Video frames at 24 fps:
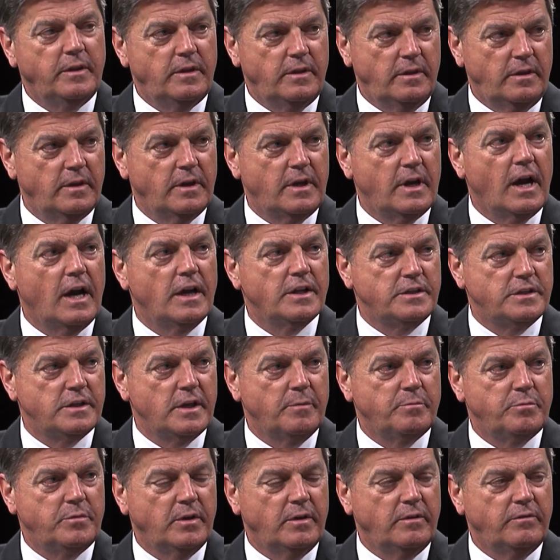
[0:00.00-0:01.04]
the
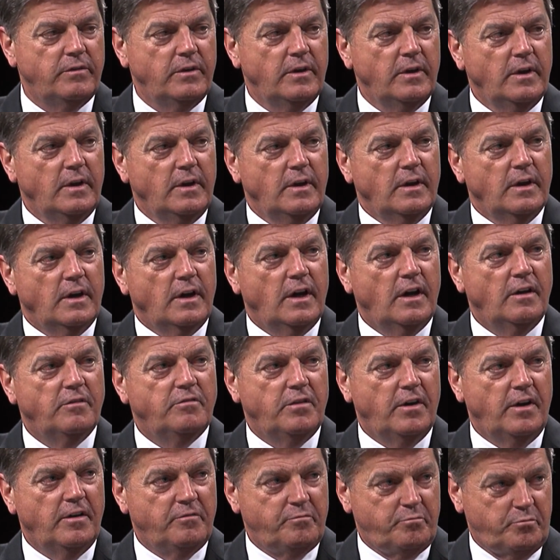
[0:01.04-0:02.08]
concept of
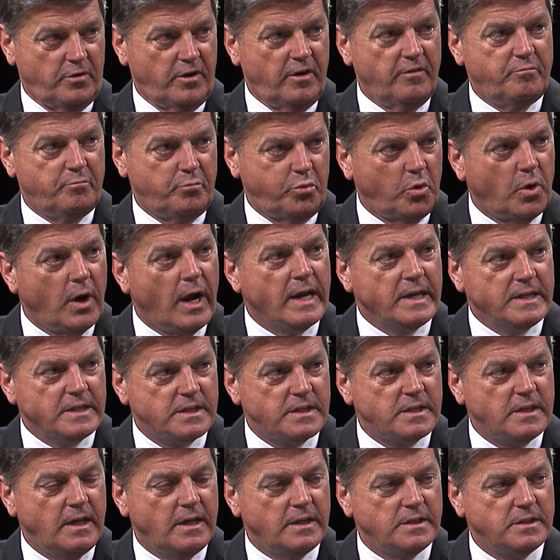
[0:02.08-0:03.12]

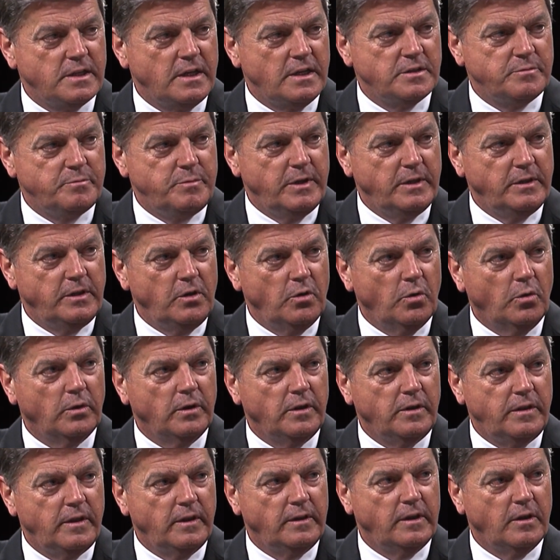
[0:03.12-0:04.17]
price as being the only
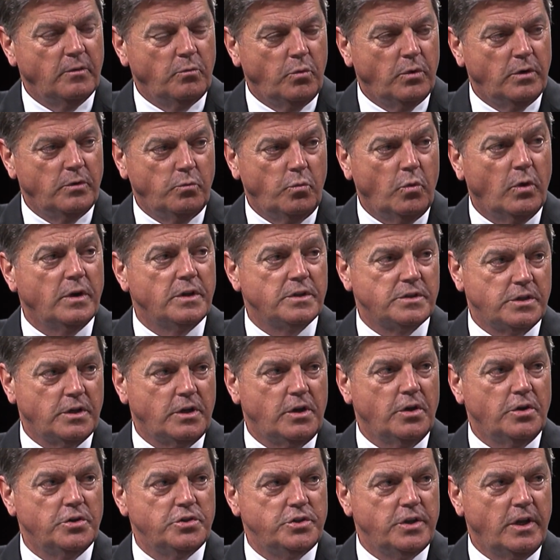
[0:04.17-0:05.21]
thing that one is
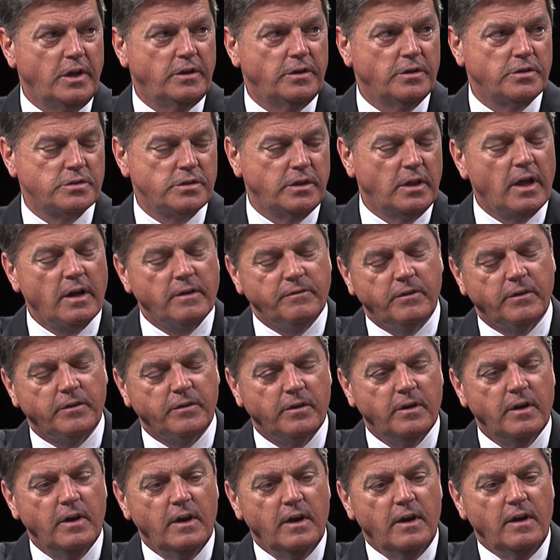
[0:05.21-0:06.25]
negotiating. There's a lot of
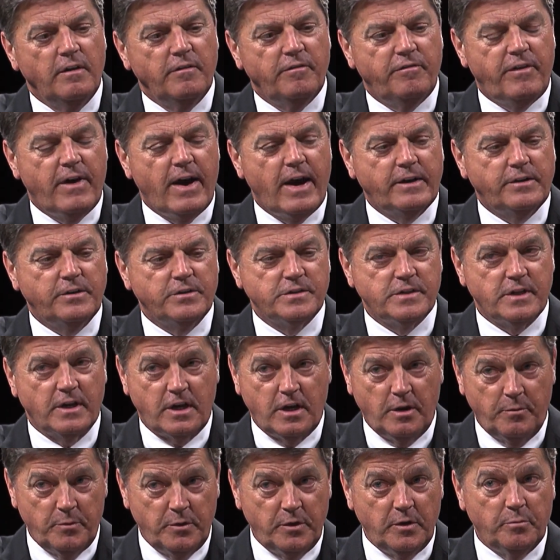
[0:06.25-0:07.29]
other factors that
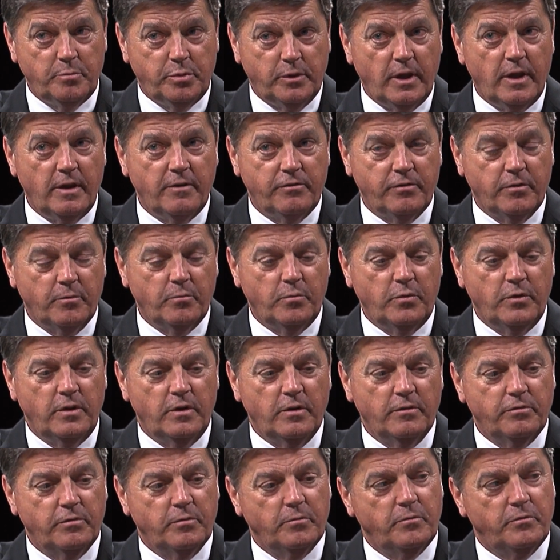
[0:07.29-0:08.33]
come into play from
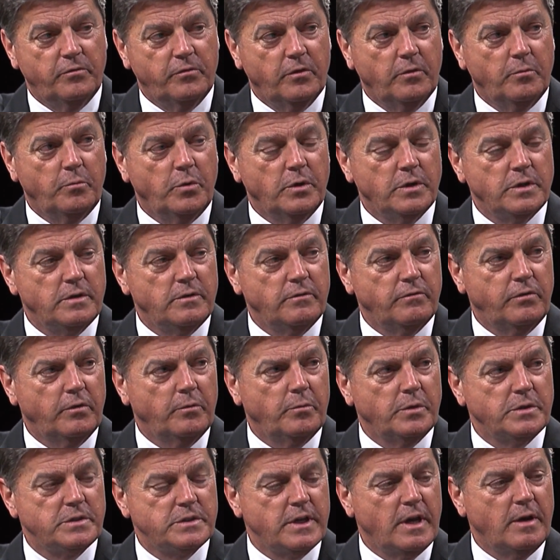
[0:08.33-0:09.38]

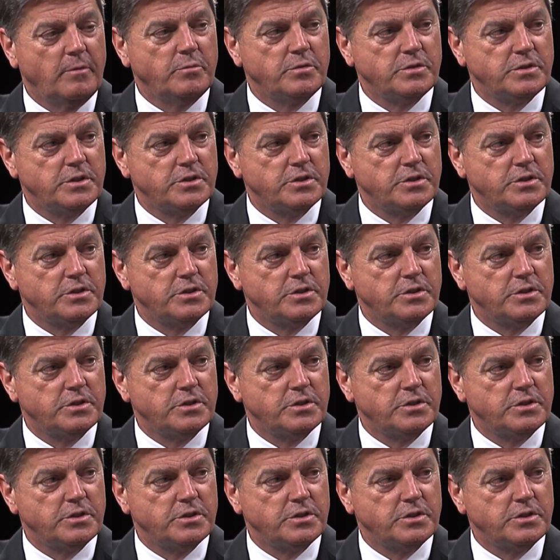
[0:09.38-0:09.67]
what Sam was